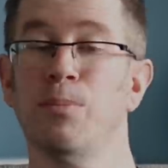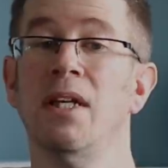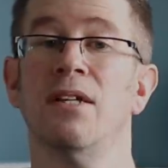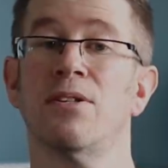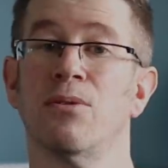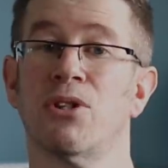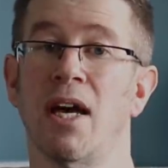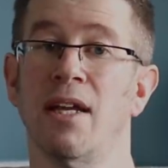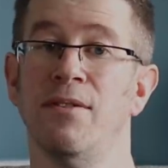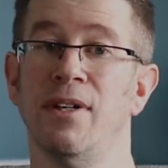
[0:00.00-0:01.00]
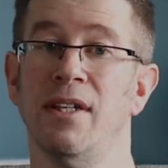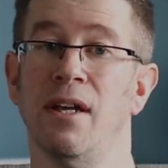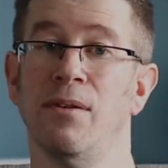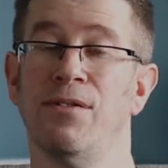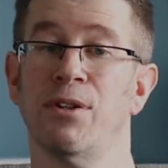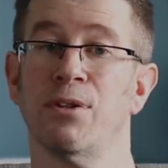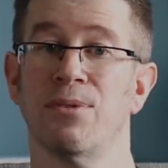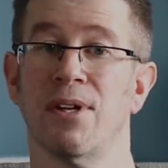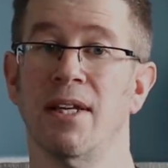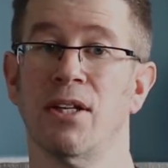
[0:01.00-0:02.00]
Please do share the video if you
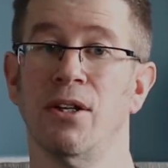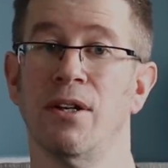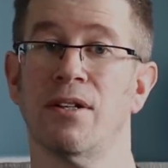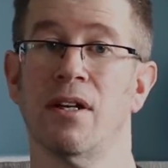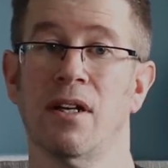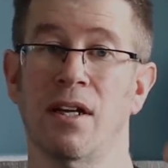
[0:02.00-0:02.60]
thought it's any good.